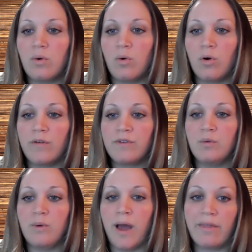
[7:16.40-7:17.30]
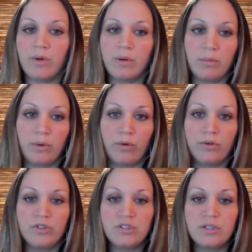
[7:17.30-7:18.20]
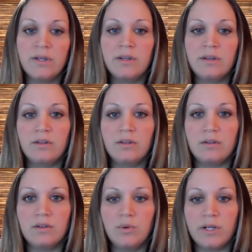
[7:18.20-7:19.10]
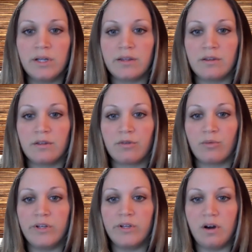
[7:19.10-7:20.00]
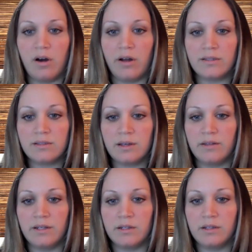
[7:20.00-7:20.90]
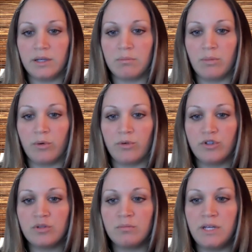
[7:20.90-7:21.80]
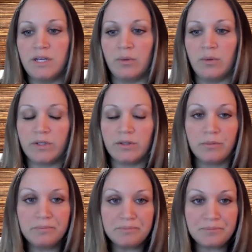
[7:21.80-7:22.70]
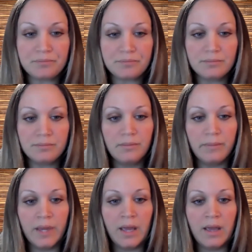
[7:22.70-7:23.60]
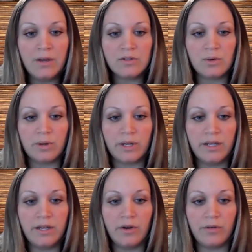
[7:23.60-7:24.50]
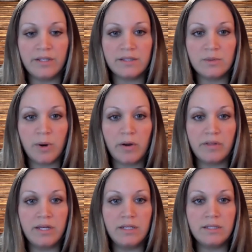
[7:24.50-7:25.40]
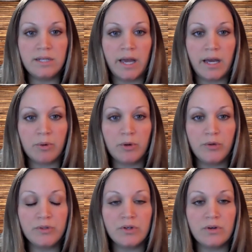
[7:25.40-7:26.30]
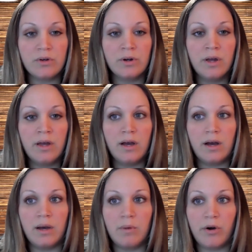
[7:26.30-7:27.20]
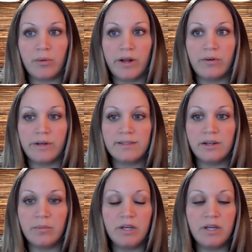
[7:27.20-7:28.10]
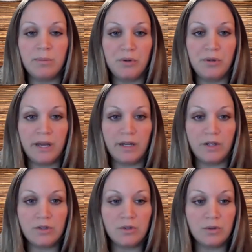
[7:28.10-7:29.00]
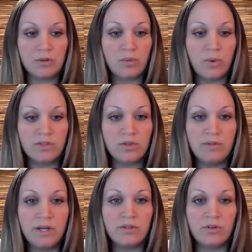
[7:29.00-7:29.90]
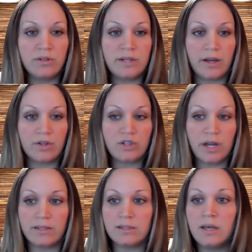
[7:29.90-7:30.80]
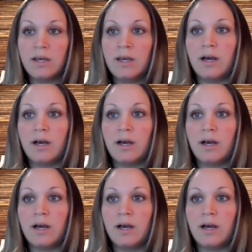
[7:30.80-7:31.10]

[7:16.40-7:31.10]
or if you rather it merged, you would click the 3 dots and then click merge to meeting window. So in here, this is where the tech producer moderator is going to be communicating to you. So once you've done your tech checks,